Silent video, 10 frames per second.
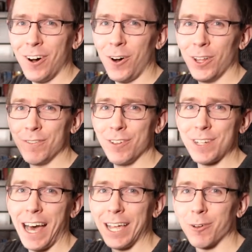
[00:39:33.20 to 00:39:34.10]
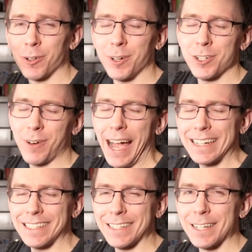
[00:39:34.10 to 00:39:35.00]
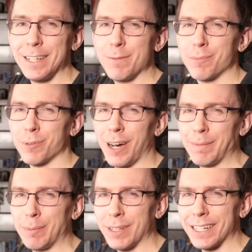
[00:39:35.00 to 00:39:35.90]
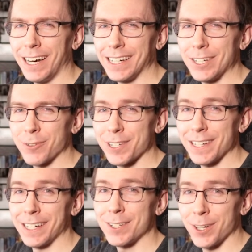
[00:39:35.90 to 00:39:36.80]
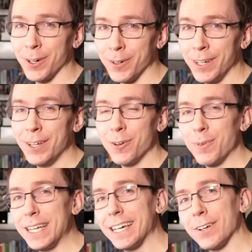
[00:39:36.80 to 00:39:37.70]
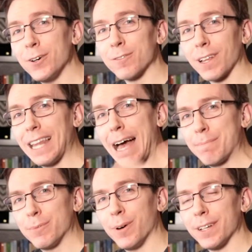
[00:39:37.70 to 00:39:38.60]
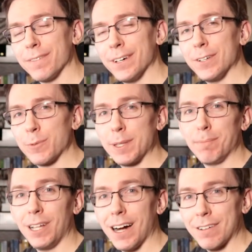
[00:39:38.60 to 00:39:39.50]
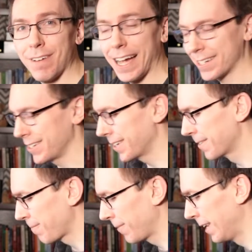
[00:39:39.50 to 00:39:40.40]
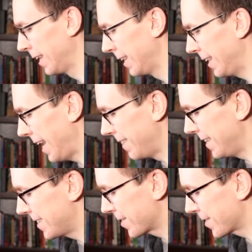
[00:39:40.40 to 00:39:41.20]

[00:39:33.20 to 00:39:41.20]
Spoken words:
All of those high order interactions, probably not interesting. So we can overlap one of those with a block factor. And this